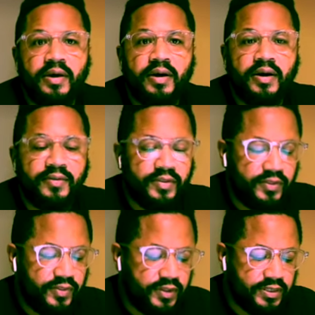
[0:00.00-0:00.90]
uh, the
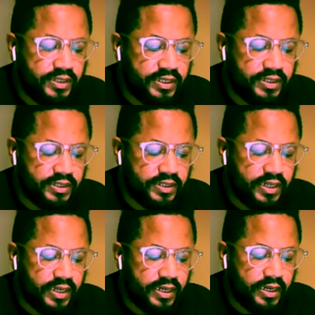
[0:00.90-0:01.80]
the seasons
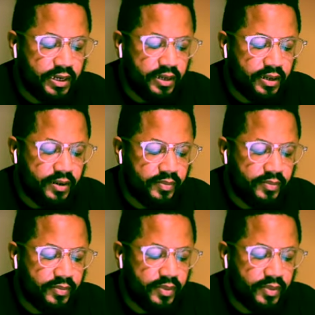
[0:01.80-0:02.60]
that um,